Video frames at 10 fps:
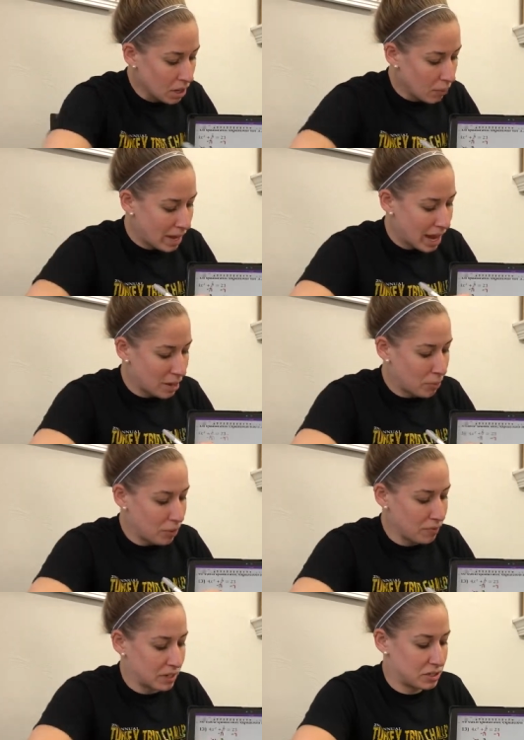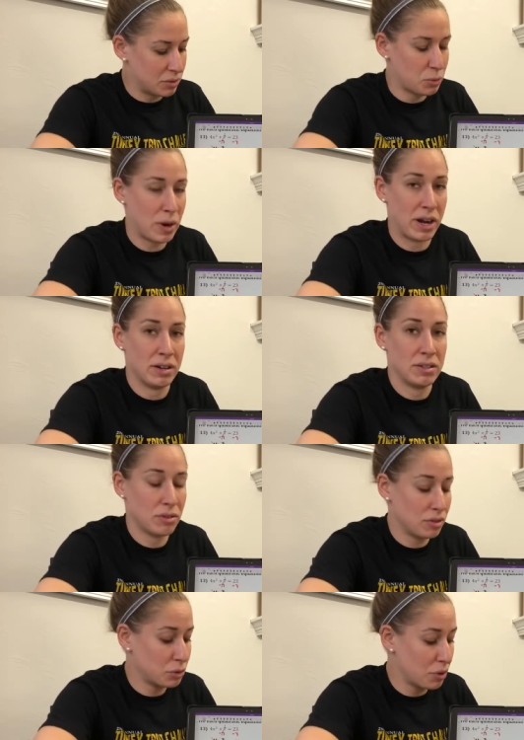we had a perfect square. So
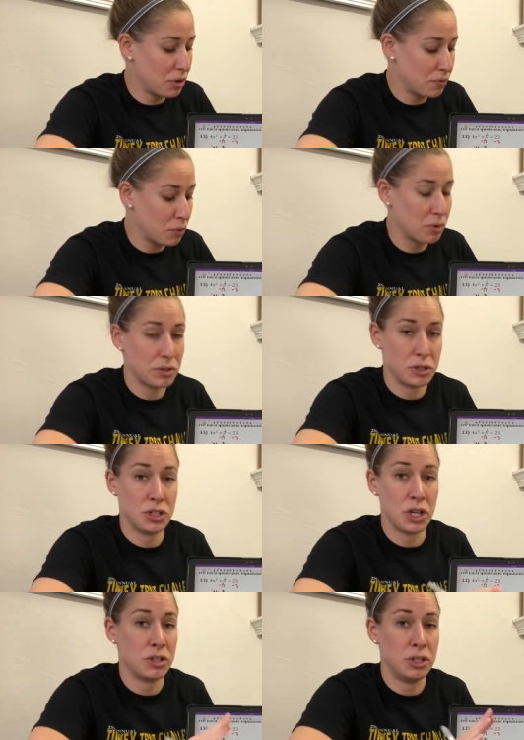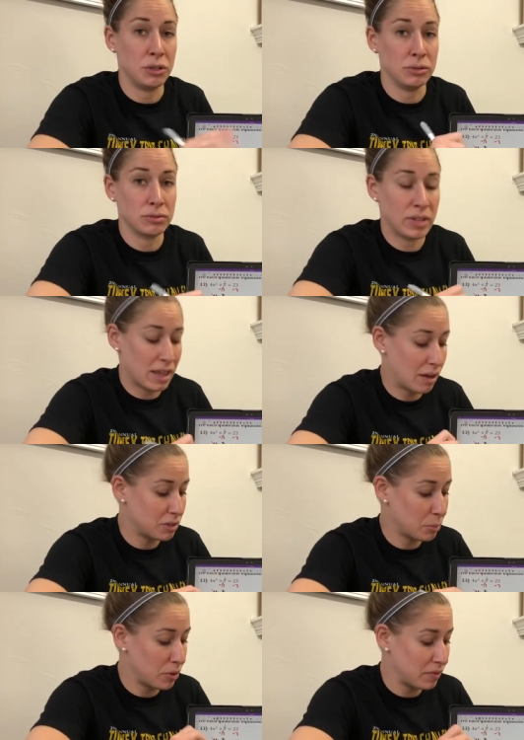the square root of 4 was just 2. Okay, that was
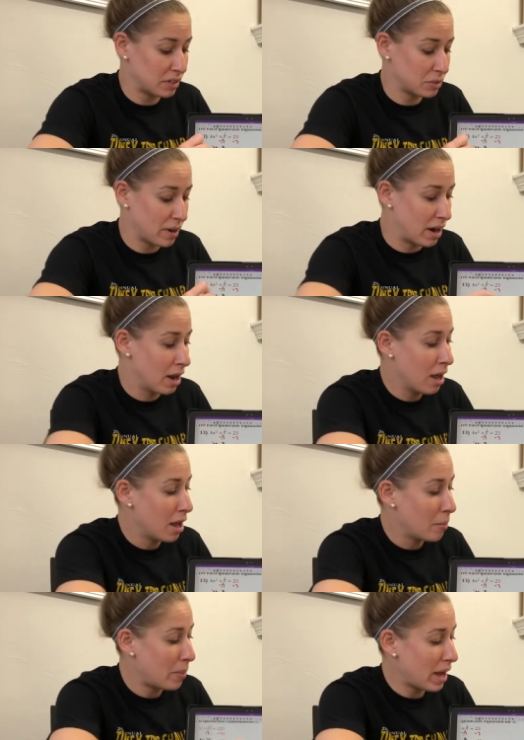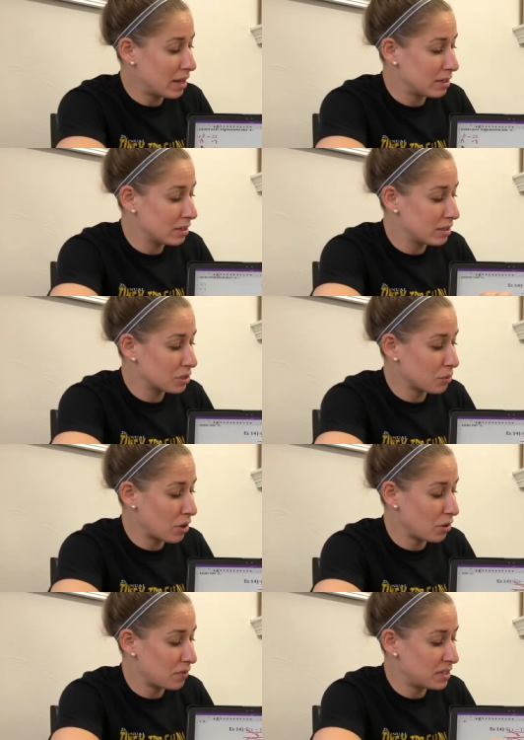a perfect square. But the square
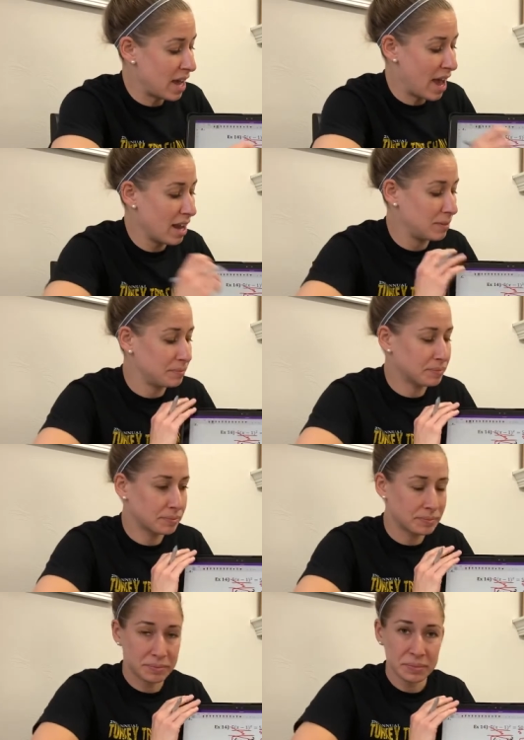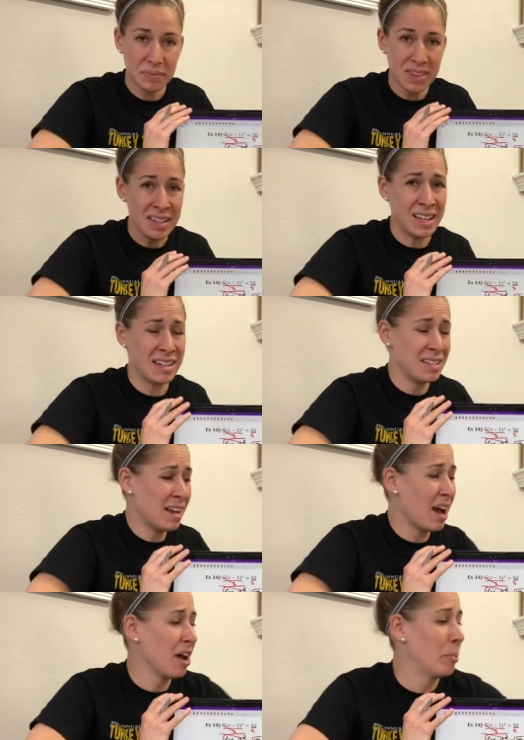root of 10, that is
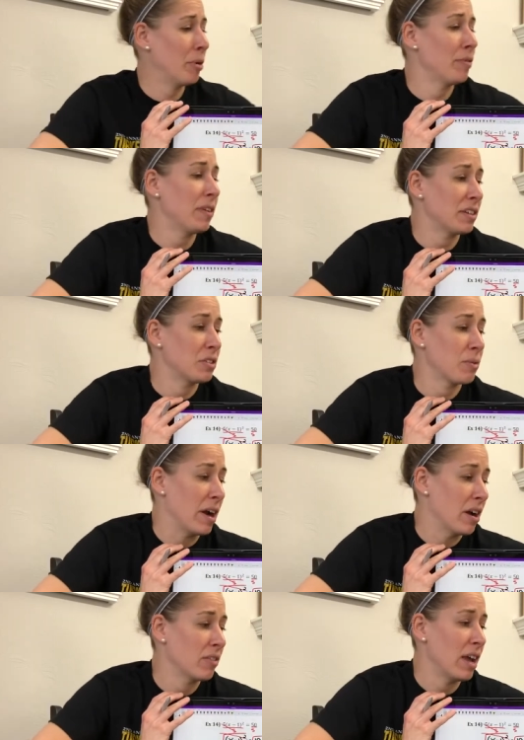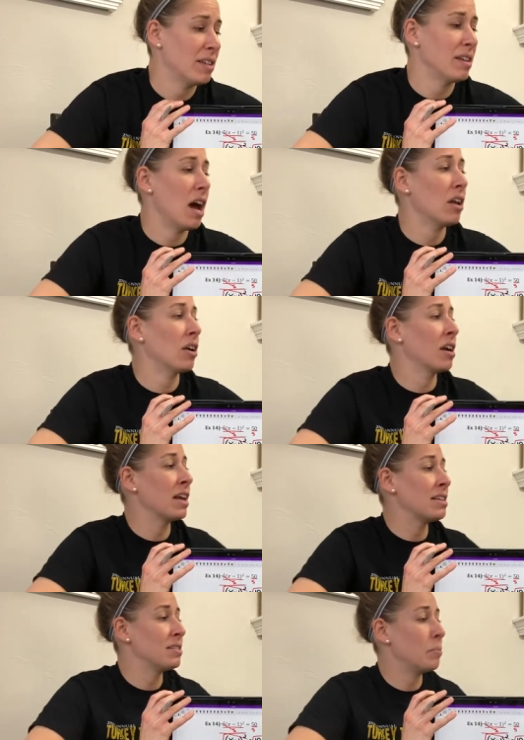not a perfect square. Okay, it's not on our
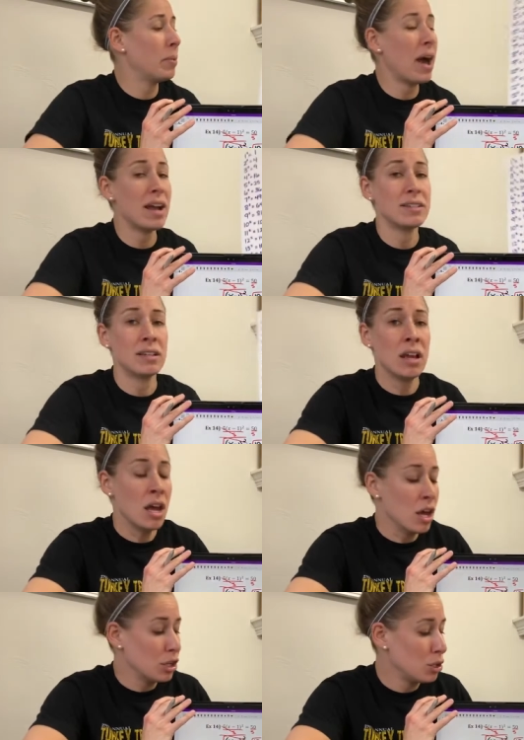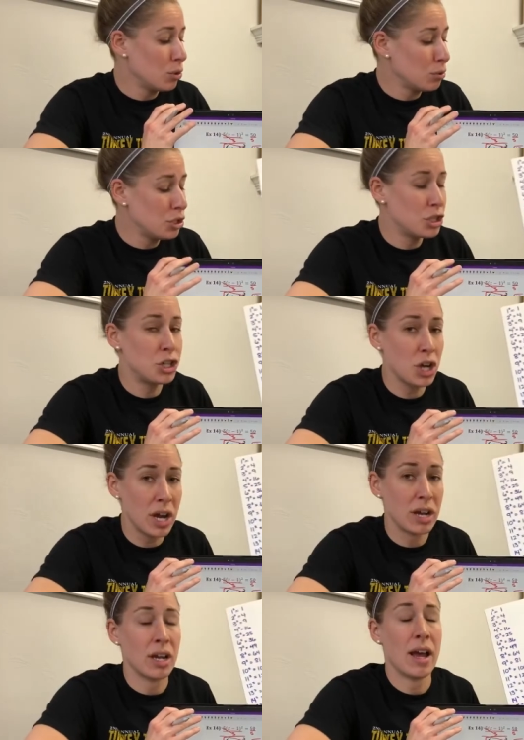list. But you
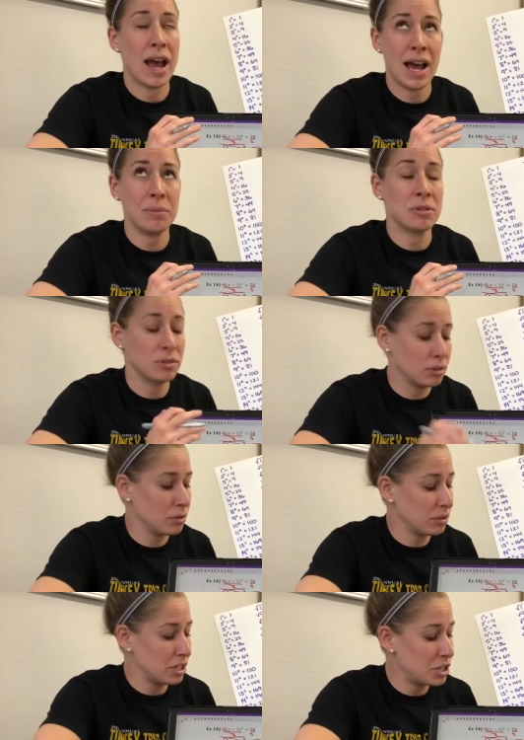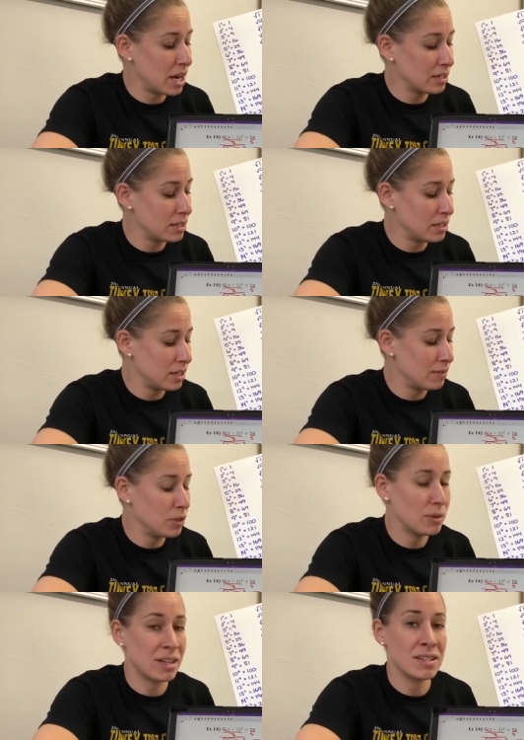should absolutely check to see if
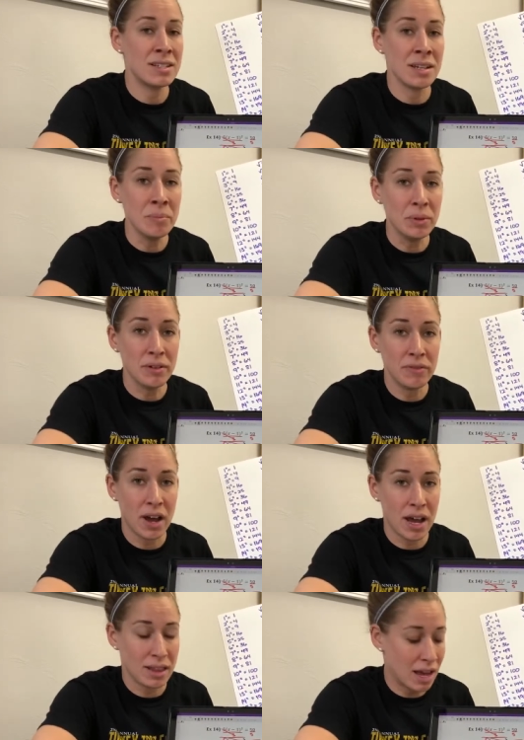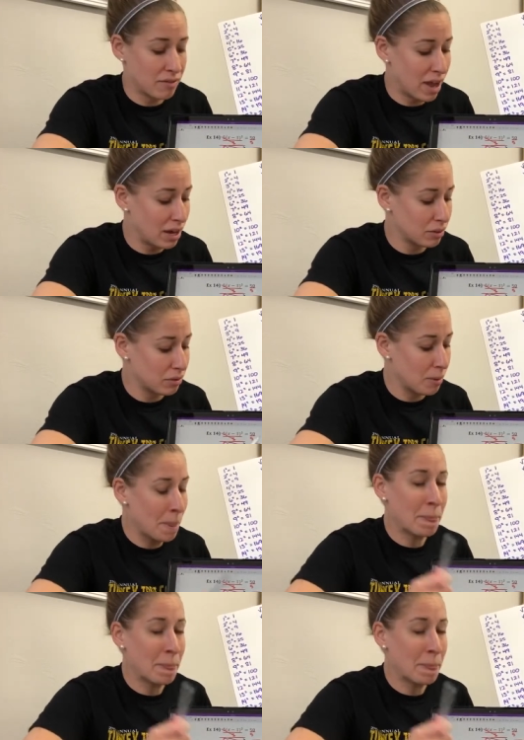you can simplify that radical.